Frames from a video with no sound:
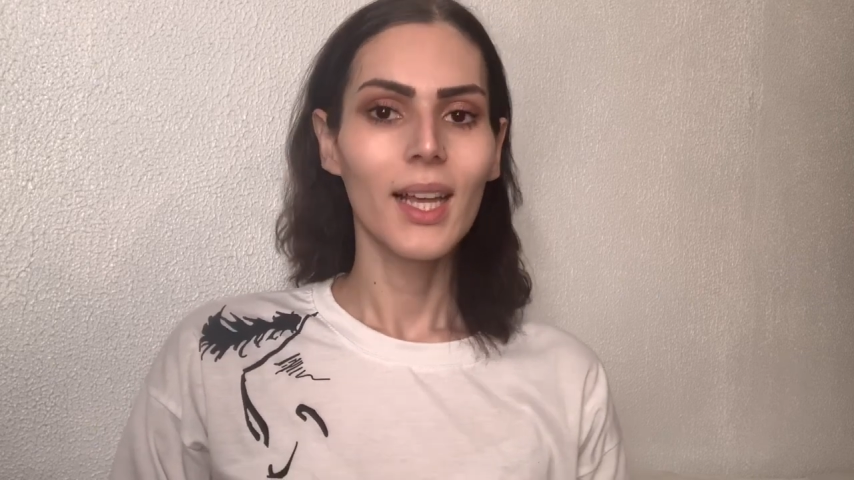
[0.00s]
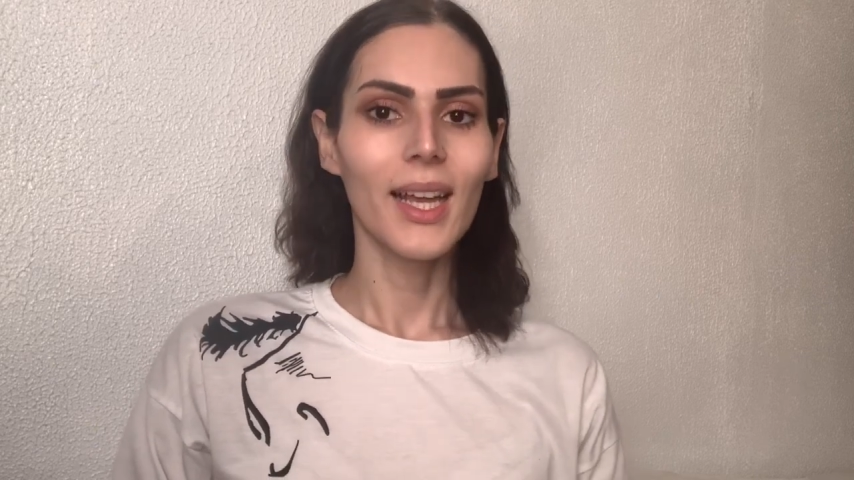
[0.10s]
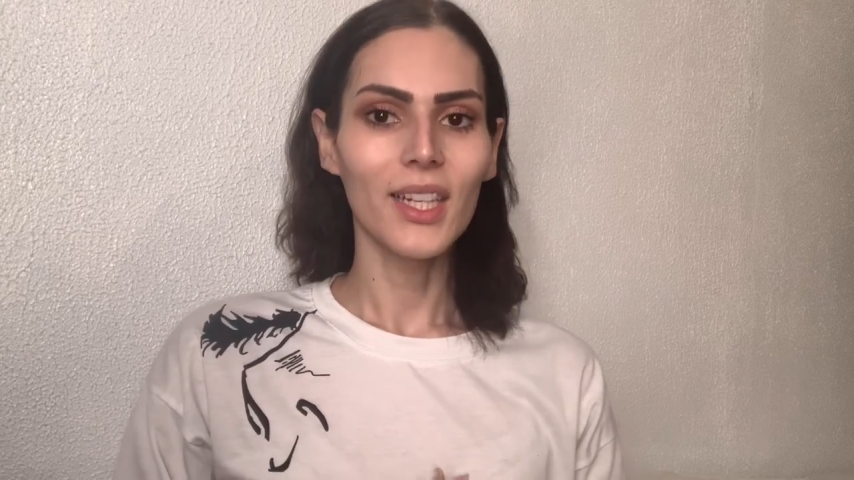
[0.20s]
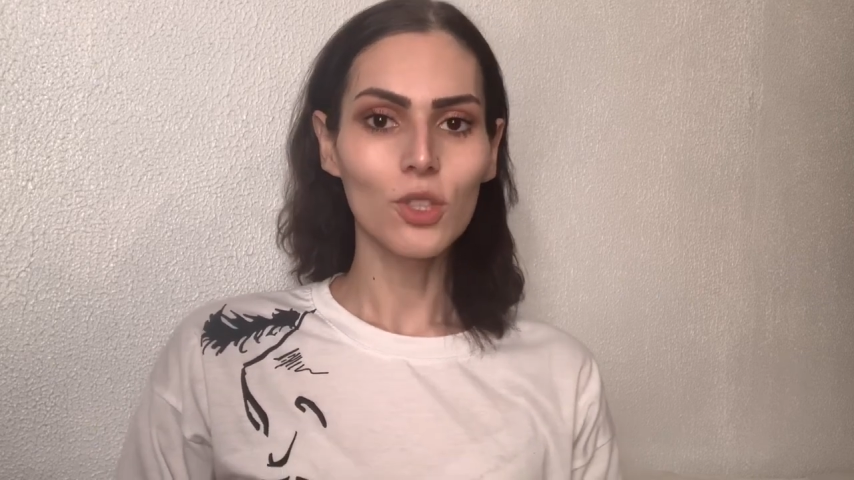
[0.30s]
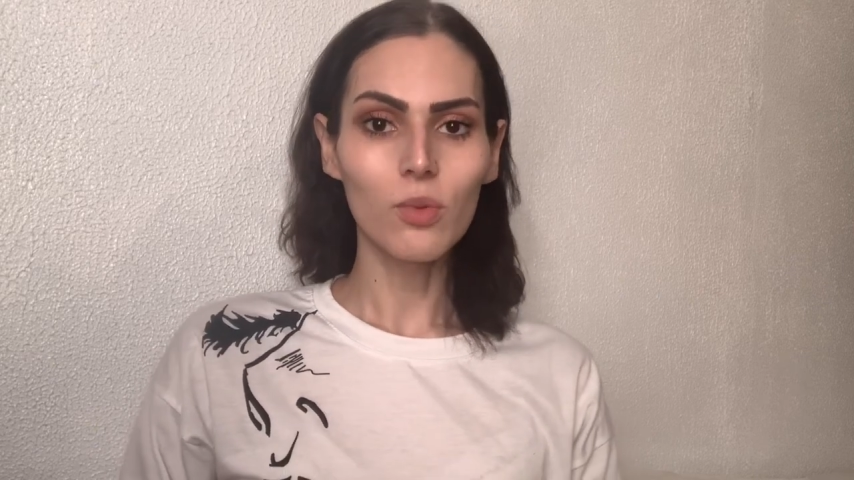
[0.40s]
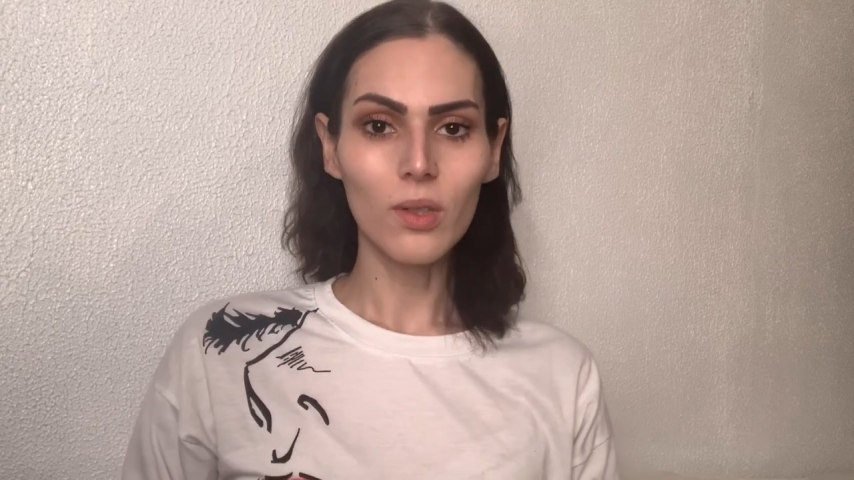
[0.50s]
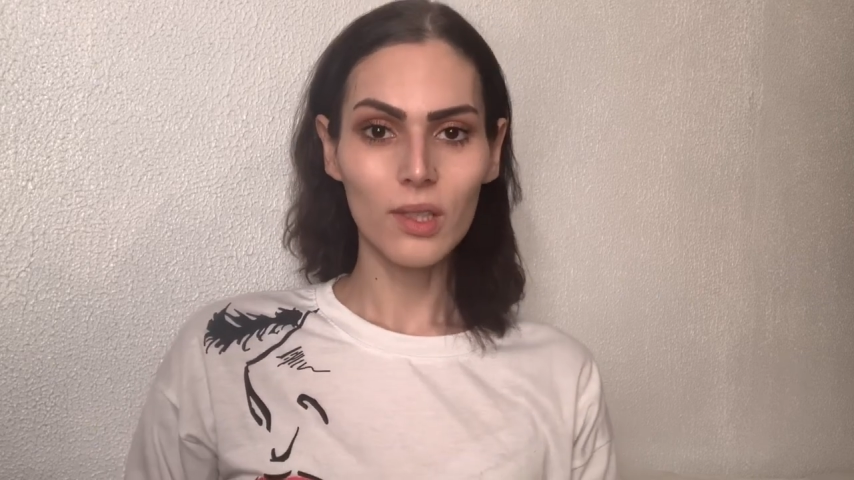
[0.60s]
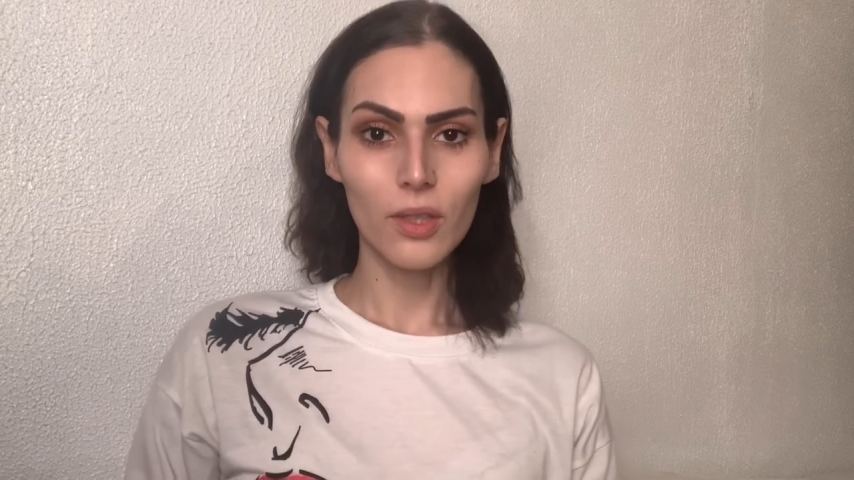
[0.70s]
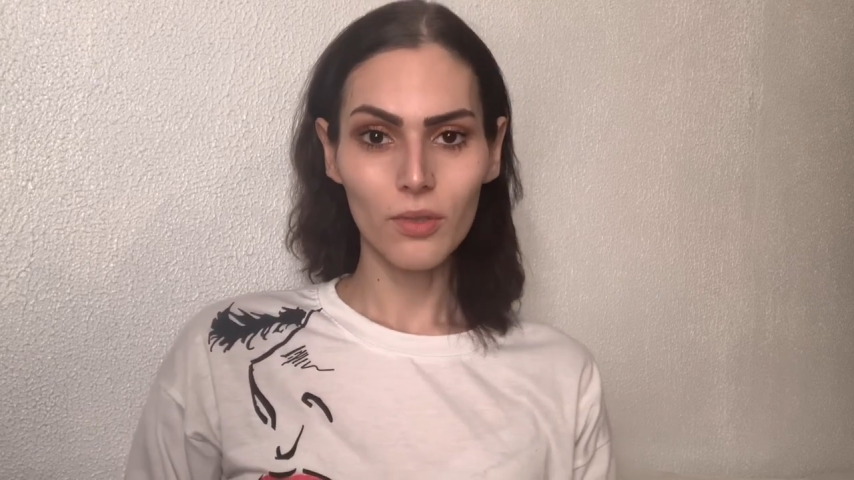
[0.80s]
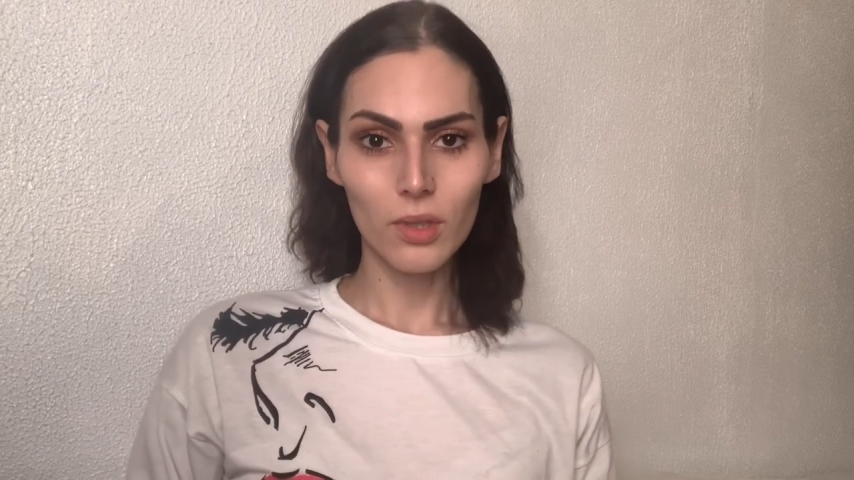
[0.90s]
and you will see
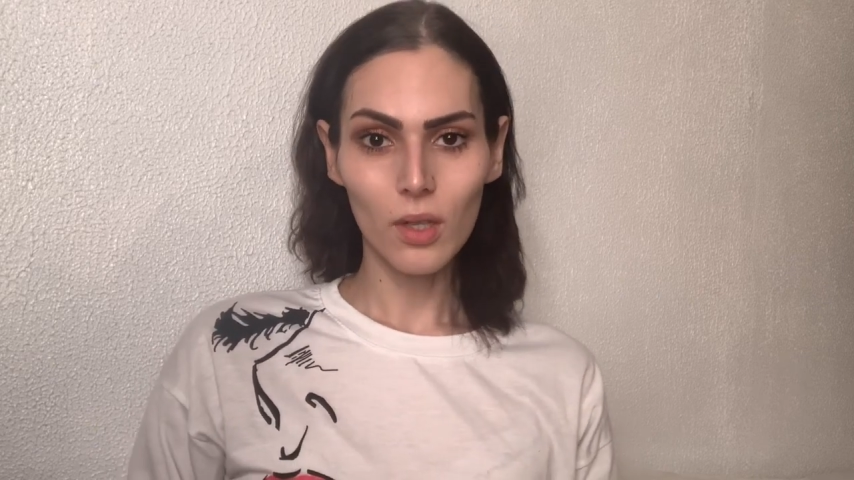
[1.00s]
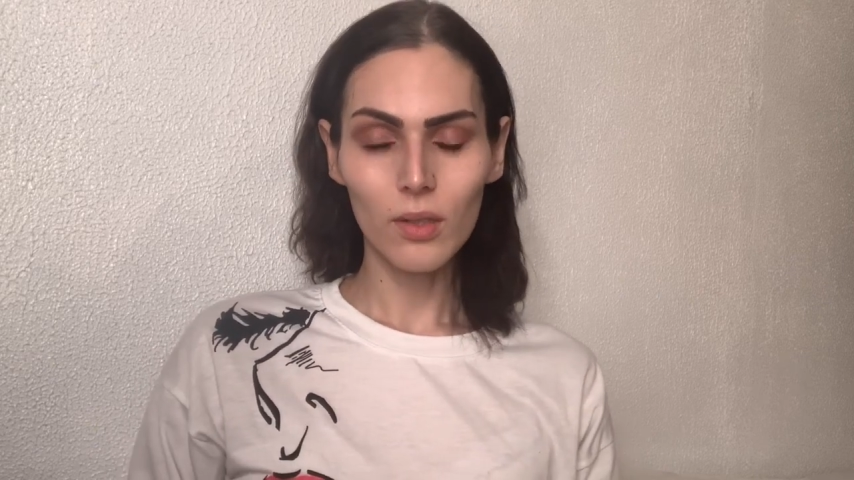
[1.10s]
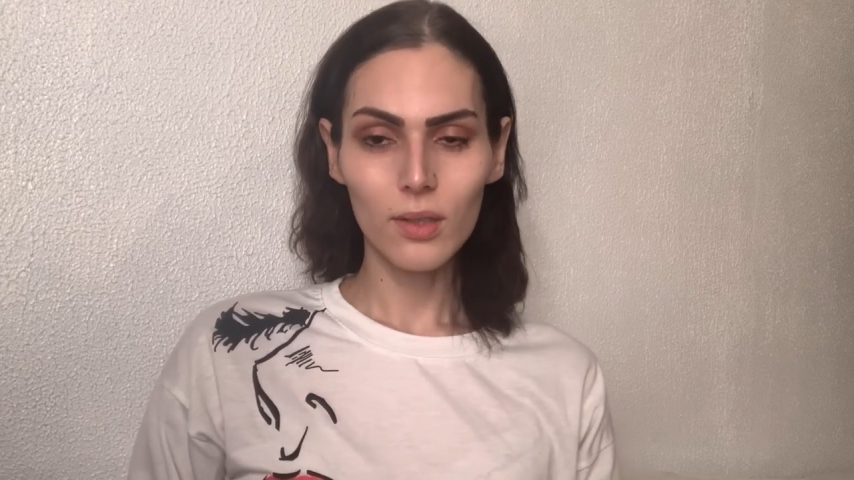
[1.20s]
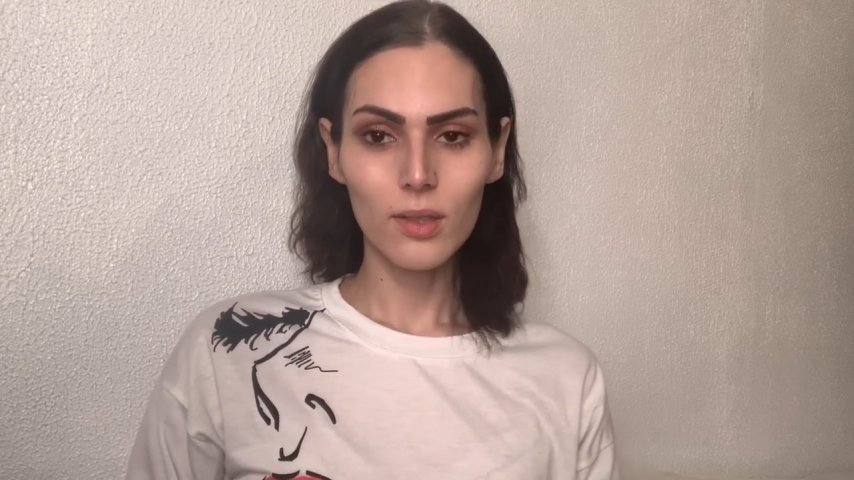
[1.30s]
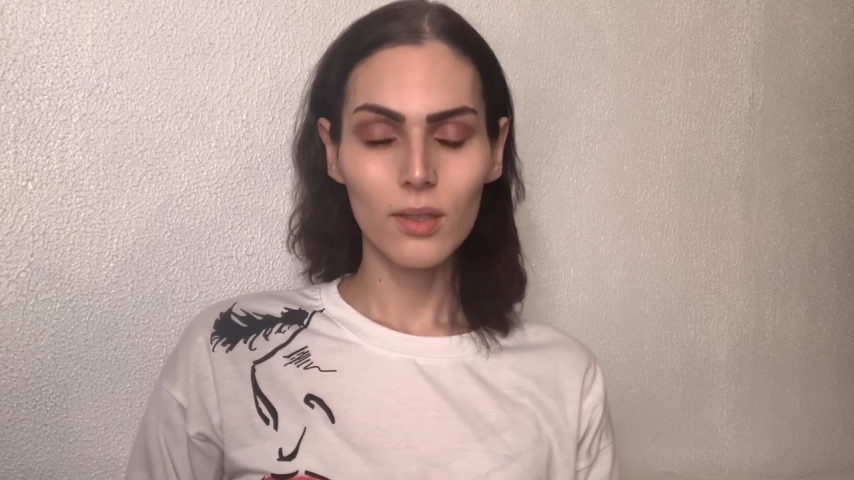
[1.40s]
the results.